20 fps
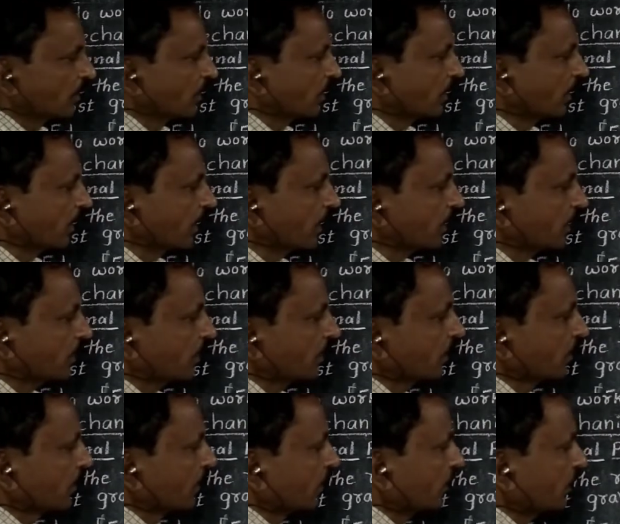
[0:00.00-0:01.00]
Let
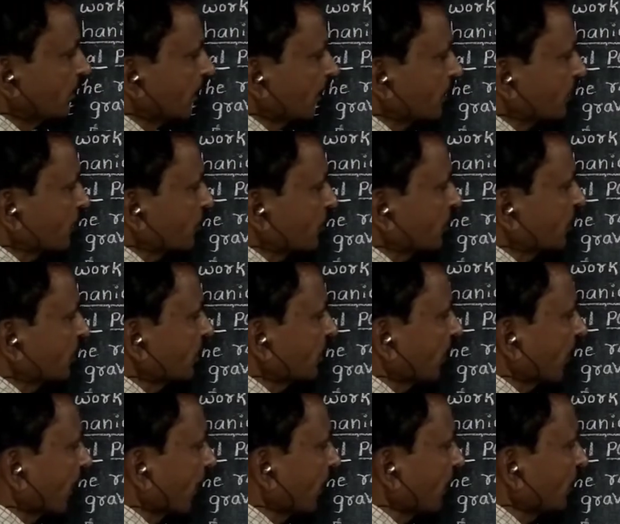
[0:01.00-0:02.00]
h be the
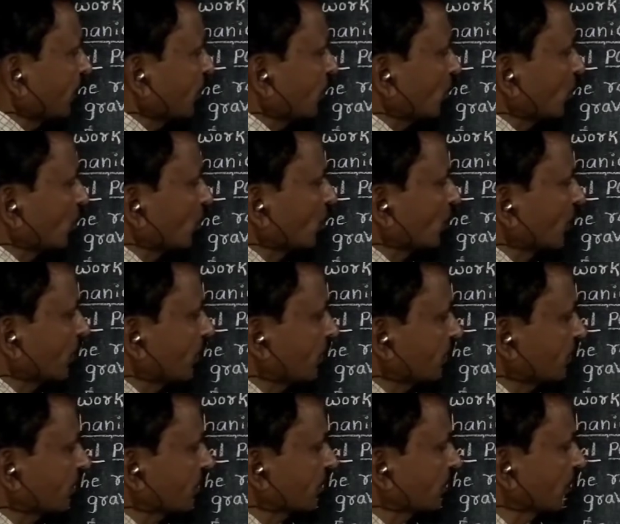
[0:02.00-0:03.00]
height to
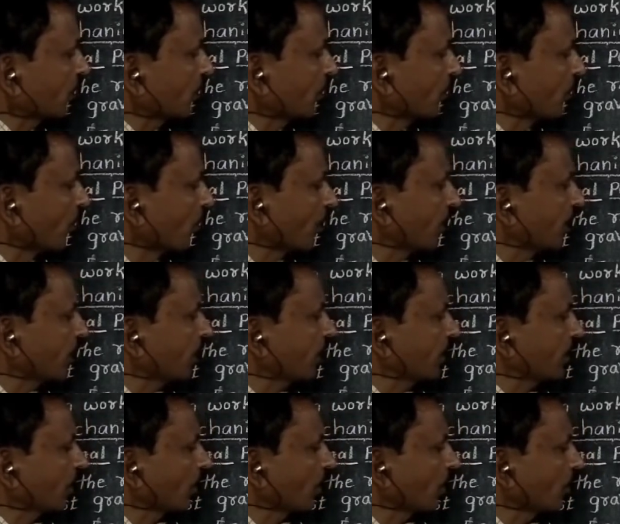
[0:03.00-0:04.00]
which a body
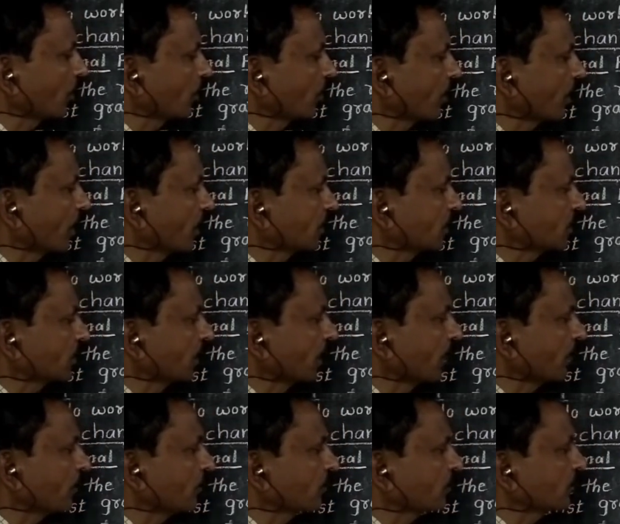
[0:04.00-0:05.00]
of mass
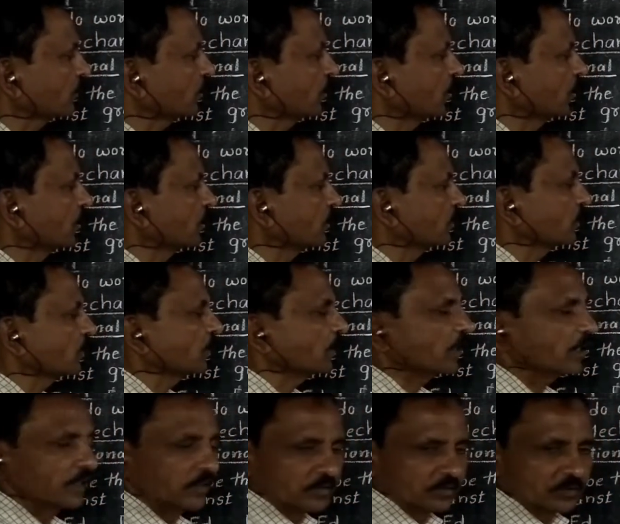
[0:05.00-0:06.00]
m is
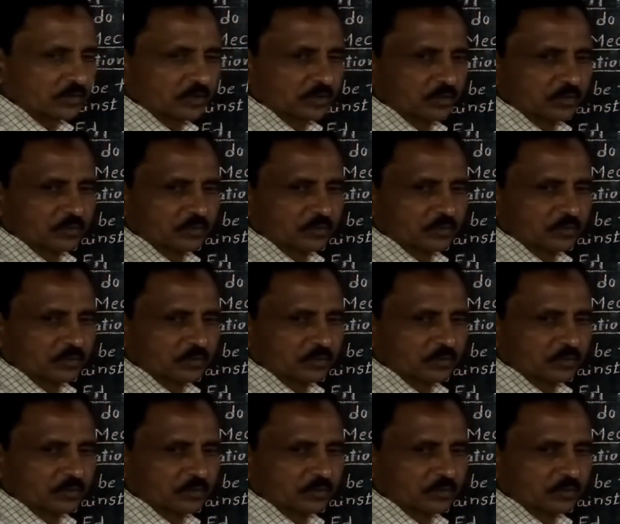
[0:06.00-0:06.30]
raised.